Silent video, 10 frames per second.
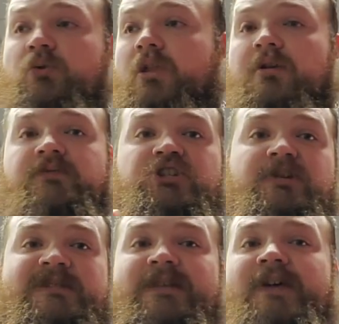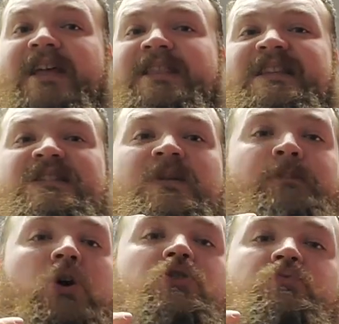So a lot of gyms have had these
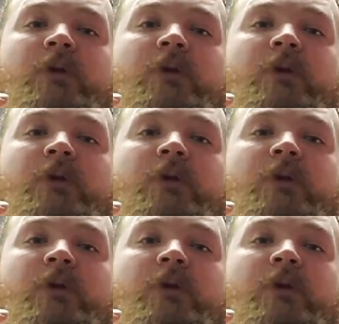bars